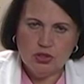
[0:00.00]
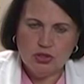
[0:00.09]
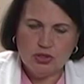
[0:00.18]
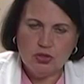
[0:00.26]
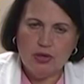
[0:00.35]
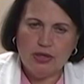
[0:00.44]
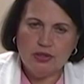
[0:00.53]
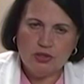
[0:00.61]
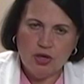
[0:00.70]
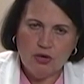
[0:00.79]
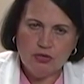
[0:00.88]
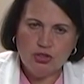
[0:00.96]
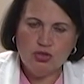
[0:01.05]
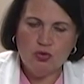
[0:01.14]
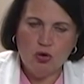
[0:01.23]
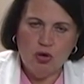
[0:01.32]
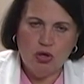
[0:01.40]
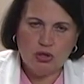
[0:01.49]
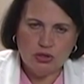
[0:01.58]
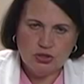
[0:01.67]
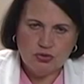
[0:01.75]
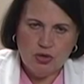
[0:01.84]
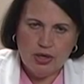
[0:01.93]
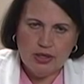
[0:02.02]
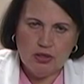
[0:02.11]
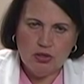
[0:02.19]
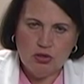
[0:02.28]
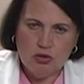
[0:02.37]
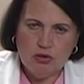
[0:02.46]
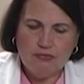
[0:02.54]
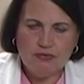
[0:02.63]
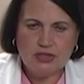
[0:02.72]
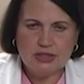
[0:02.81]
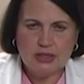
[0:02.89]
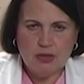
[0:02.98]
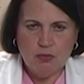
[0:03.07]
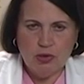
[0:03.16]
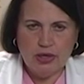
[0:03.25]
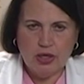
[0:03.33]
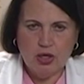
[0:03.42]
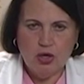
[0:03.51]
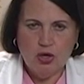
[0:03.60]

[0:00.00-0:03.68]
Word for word: So I encourage you all to try to look for somebody